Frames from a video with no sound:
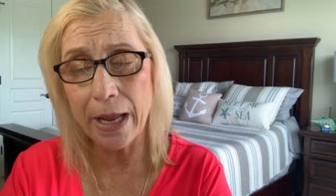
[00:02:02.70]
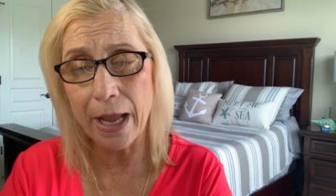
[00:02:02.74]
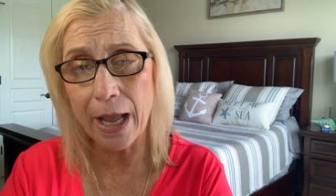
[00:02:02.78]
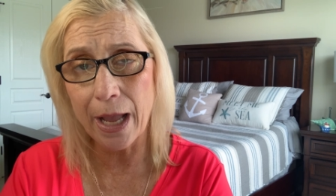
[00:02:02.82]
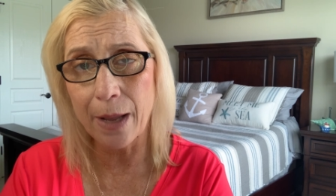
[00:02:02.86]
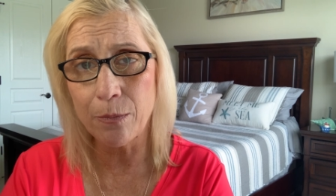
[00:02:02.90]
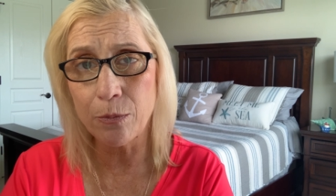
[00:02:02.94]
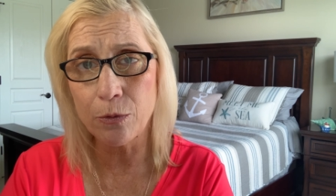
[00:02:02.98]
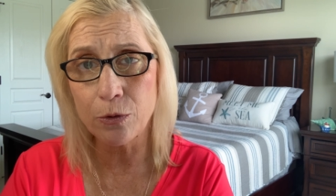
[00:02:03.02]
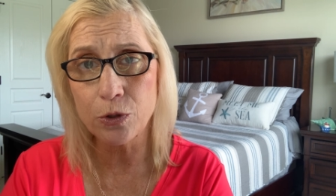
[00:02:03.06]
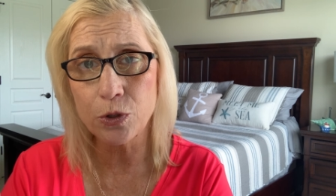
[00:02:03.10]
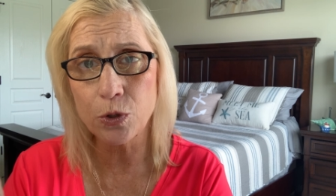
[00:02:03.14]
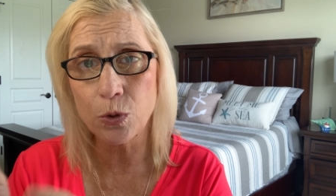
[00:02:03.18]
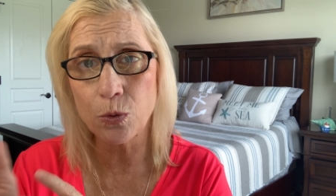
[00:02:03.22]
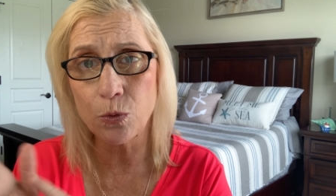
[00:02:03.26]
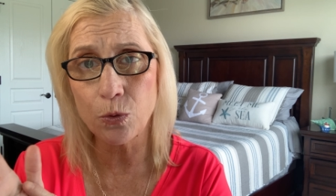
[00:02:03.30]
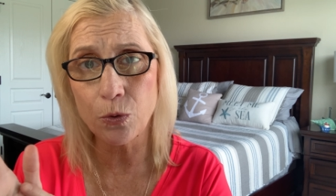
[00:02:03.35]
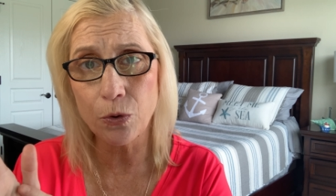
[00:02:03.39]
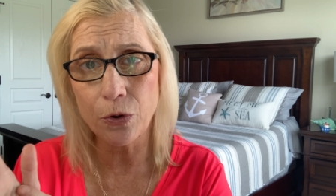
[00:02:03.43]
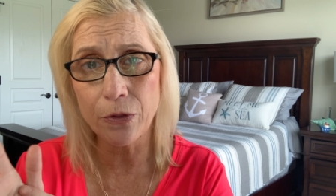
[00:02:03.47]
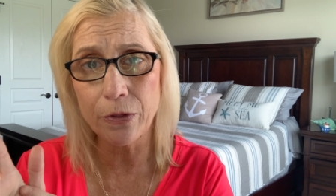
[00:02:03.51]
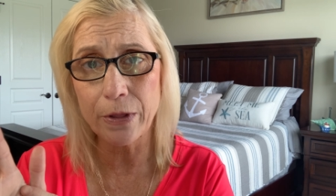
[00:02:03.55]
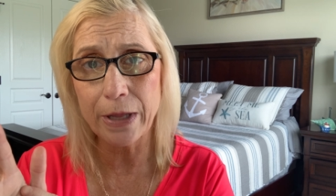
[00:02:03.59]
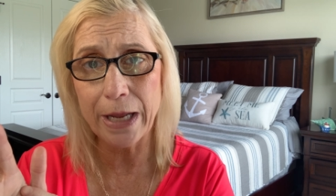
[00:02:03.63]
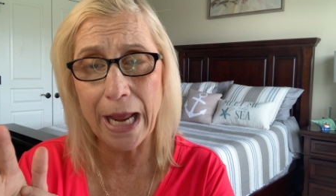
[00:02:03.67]
able to
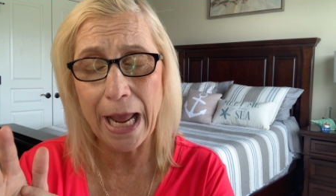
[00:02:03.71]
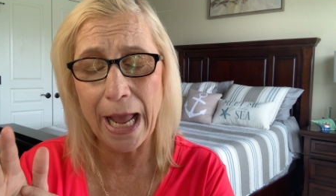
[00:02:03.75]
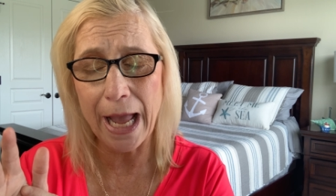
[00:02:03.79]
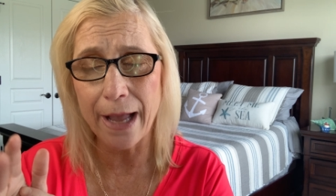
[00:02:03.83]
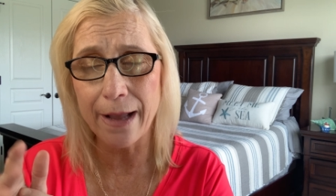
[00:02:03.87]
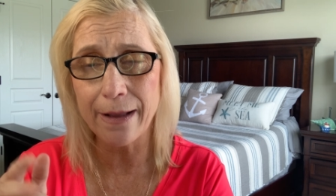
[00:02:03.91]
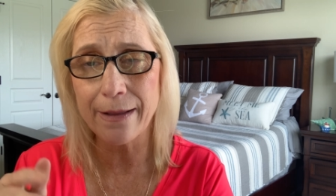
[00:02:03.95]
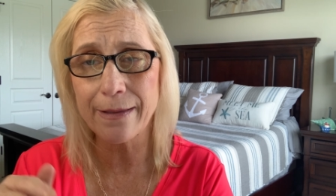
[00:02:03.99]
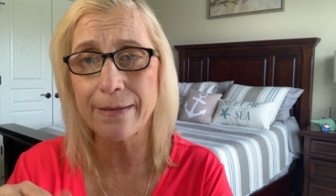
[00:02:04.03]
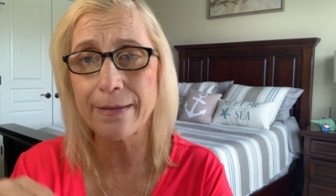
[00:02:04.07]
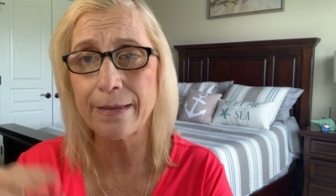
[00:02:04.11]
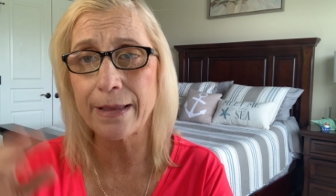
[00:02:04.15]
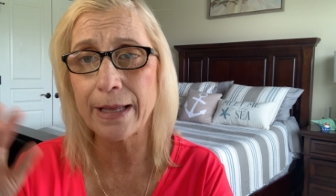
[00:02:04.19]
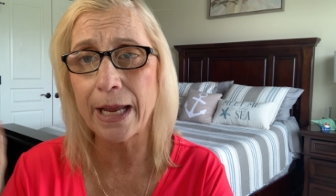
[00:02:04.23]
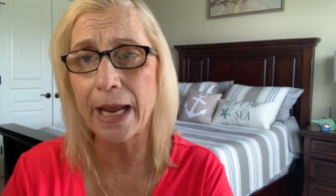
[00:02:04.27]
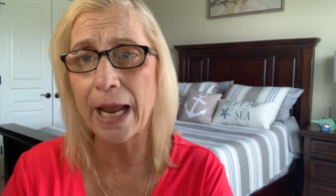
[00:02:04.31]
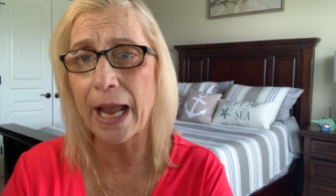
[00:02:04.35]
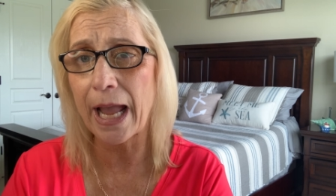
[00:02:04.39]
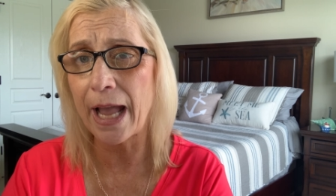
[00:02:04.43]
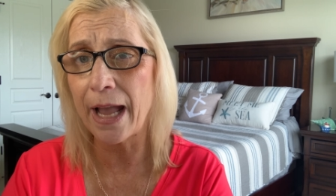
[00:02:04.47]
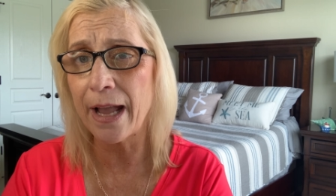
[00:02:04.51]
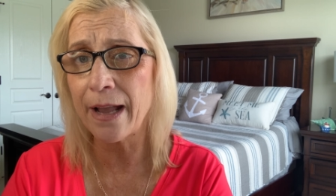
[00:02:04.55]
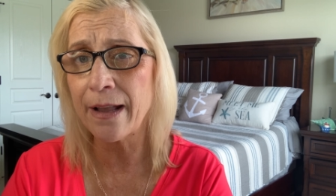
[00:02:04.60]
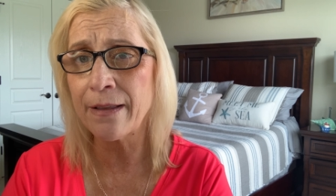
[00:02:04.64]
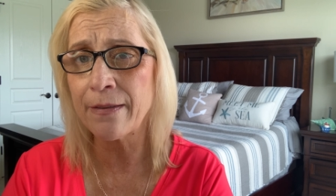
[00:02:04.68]
order the X. The
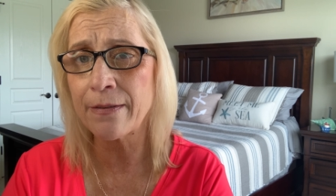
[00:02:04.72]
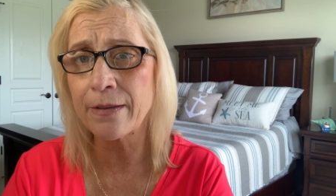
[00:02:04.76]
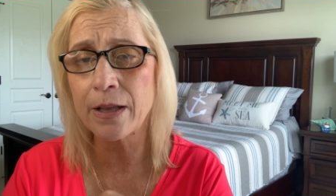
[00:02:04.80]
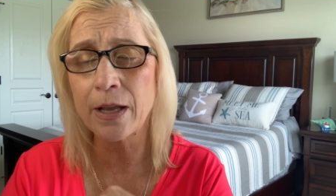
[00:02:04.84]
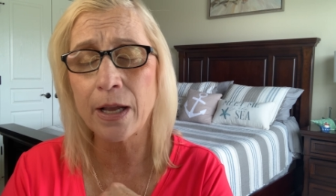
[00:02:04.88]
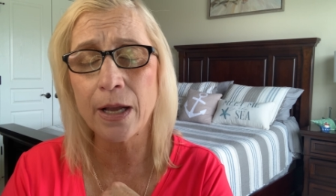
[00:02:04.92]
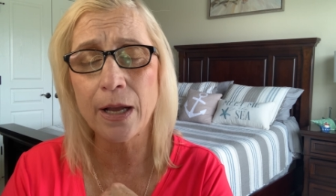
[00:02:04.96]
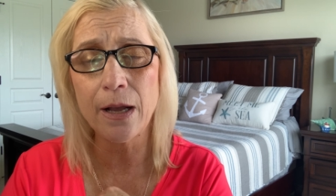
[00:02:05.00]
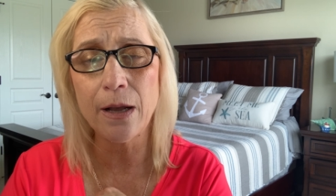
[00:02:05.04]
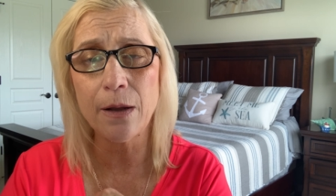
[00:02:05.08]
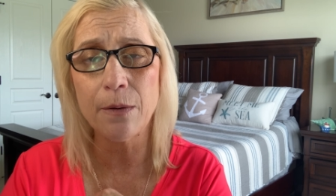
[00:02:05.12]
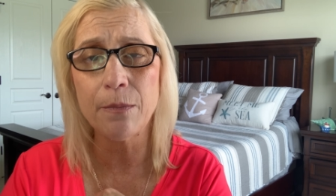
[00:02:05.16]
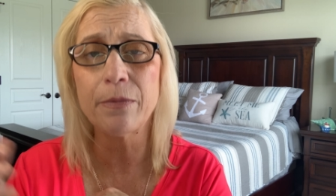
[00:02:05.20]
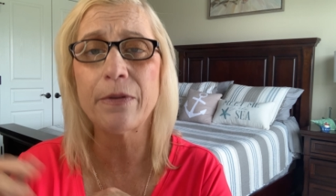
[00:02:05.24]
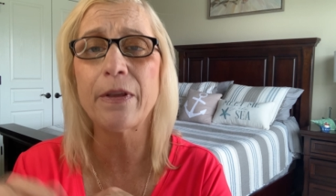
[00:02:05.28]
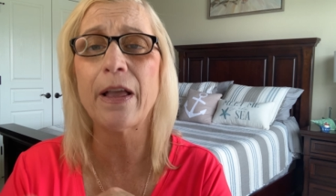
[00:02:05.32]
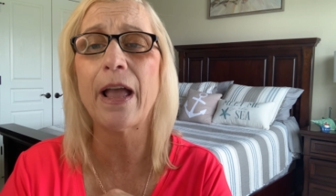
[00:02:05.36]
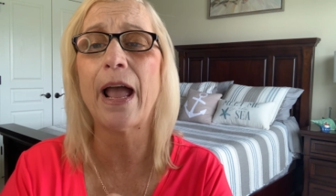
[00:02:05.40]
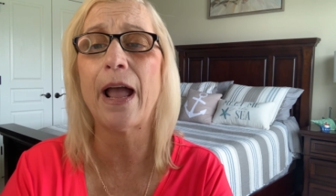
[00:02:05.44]
X comes